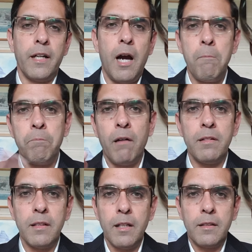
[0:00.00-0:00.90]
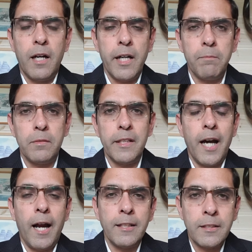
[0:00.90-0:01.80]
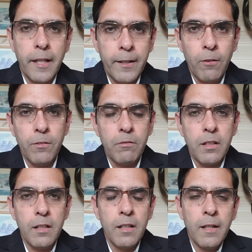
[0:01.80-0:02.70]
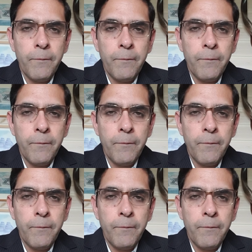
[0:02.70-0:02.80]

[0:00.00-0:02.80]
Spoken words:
I'm Pawan Dutt. I am the Einstein of the world,